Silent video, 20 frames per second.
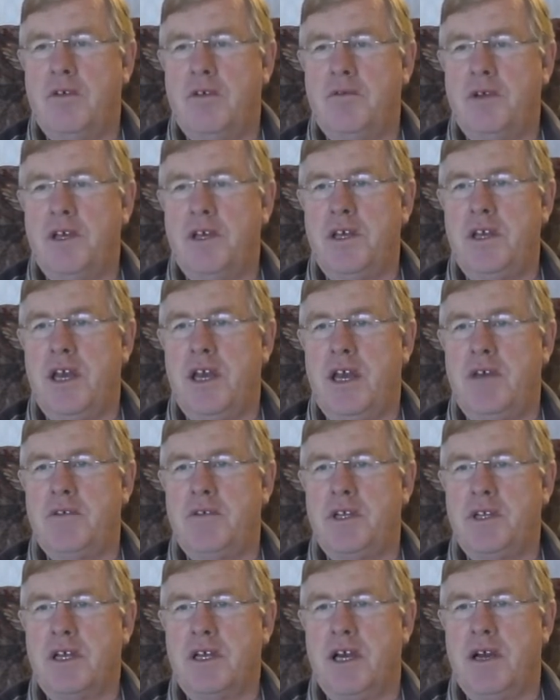We have
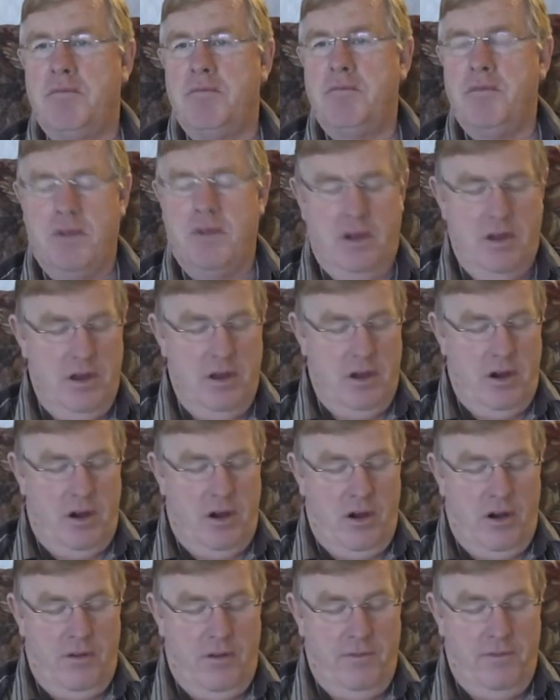an income
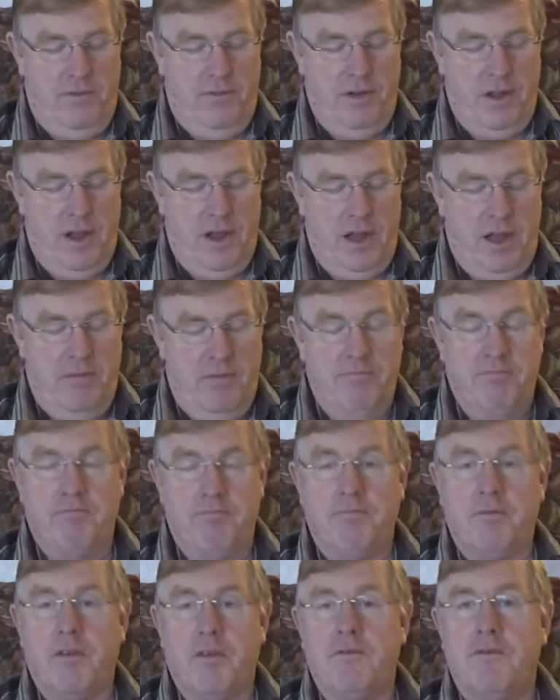of
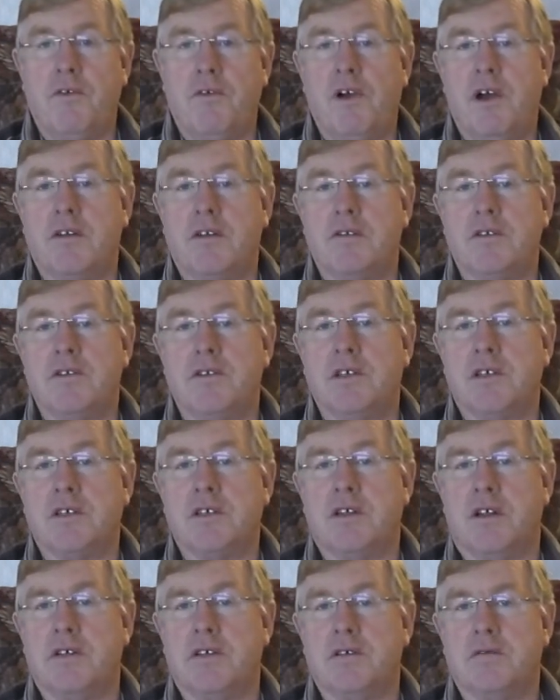
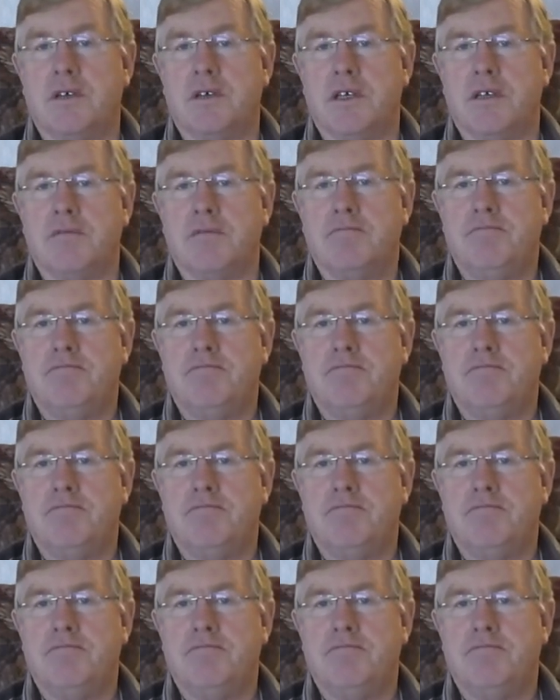$406 a week.